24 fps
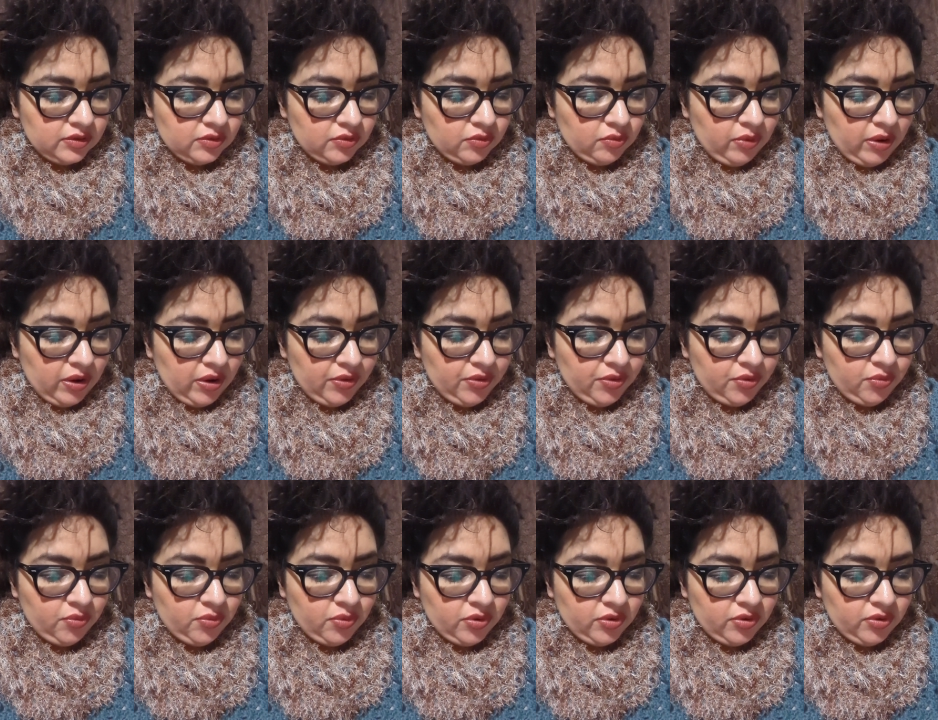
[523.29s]
While the
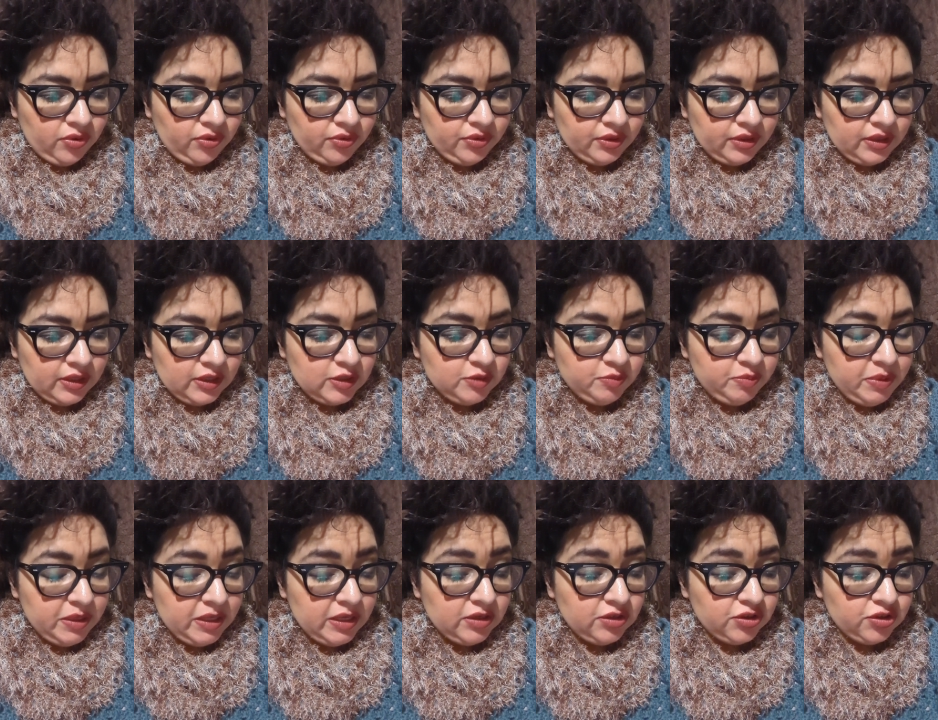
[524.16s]
world is
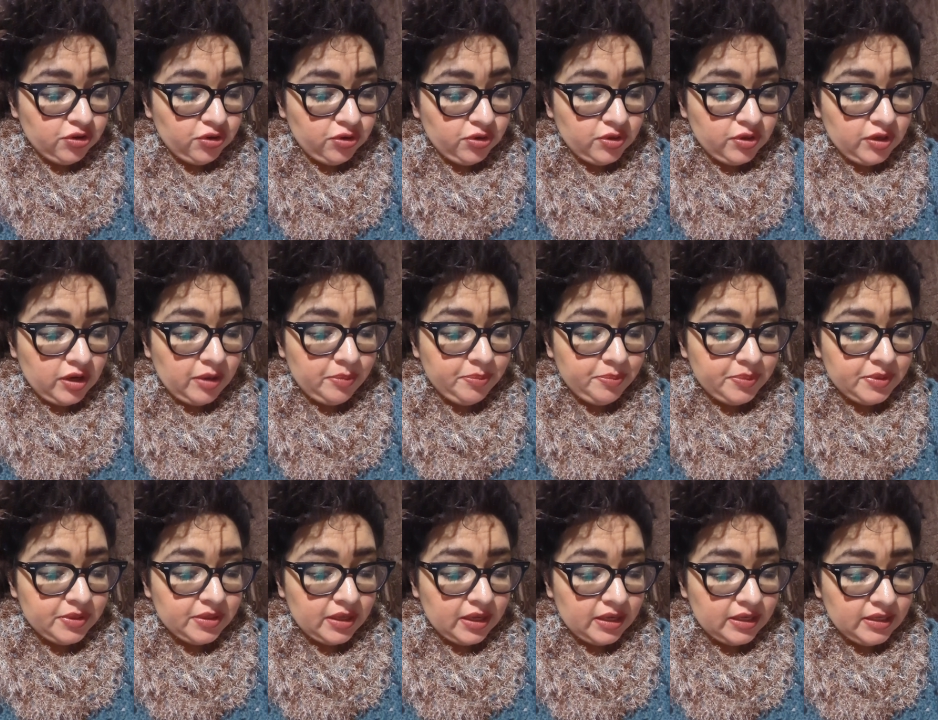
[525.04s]
being turned
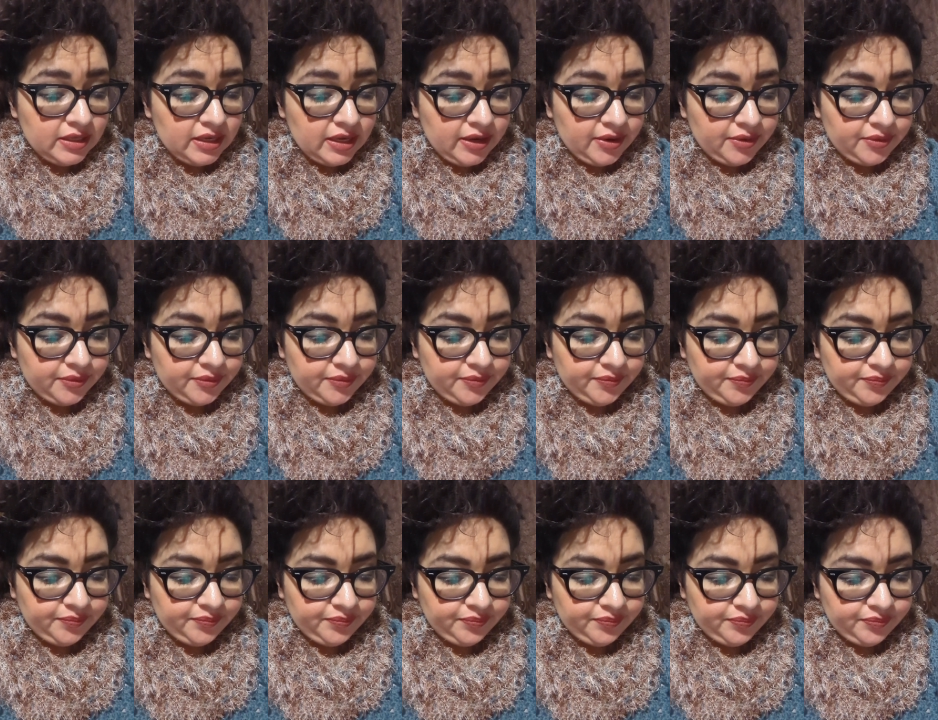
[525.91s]
upside down,
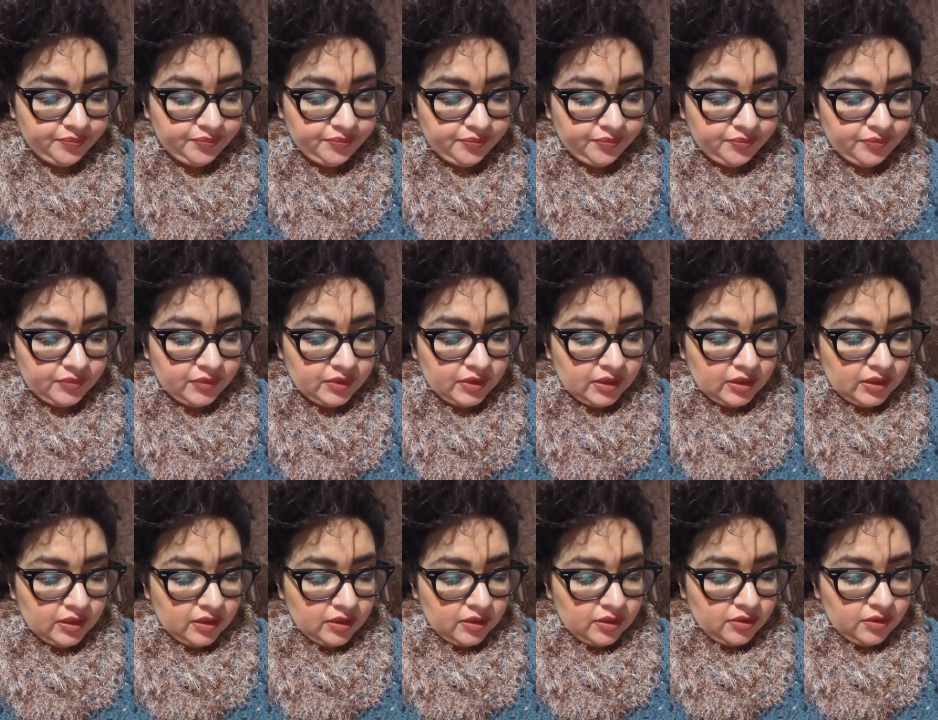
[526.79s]

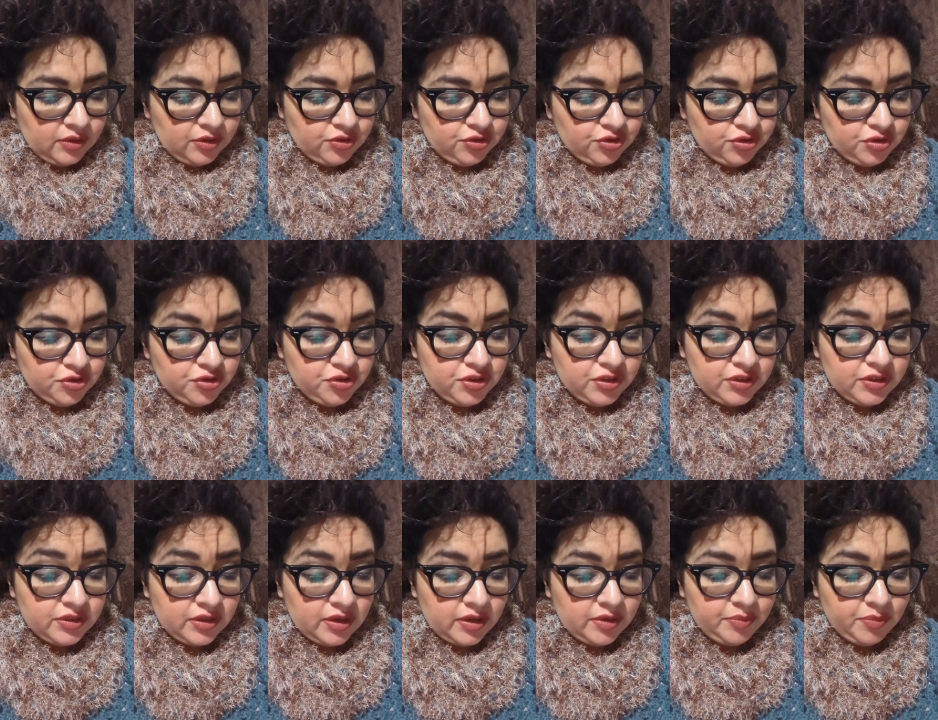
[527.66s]
the church
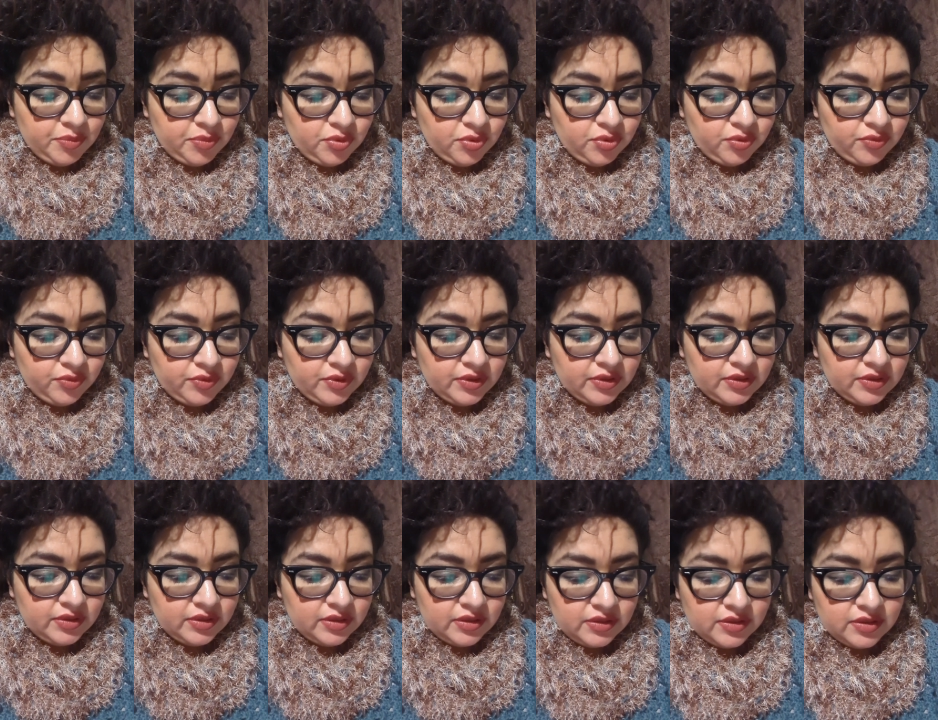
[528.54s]
is unmoved,
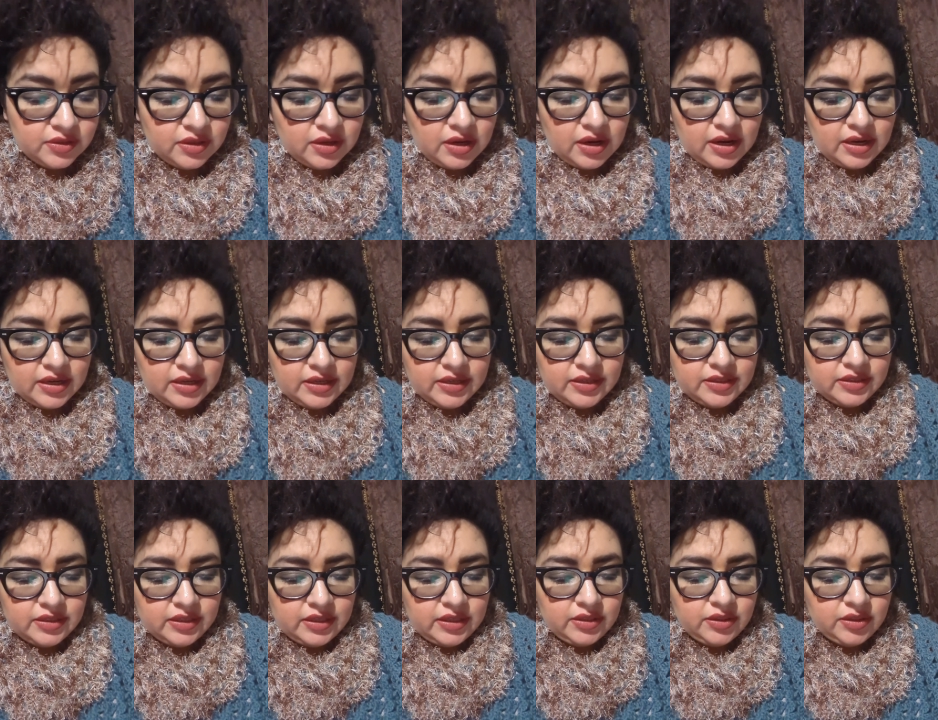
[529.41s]
since God
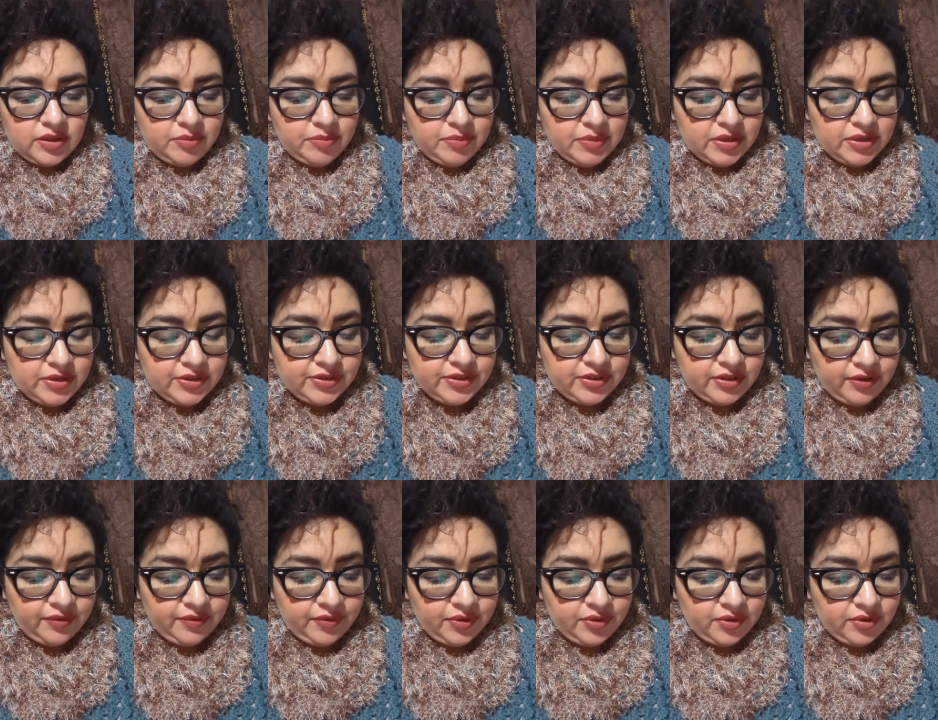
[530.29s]
is in the midst
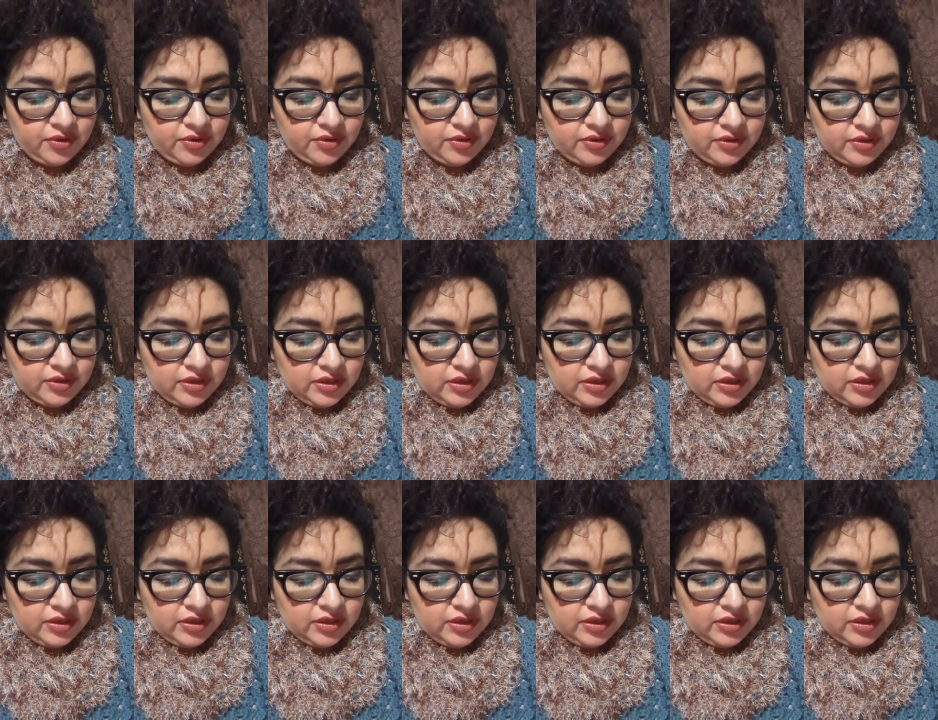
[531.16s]
of her.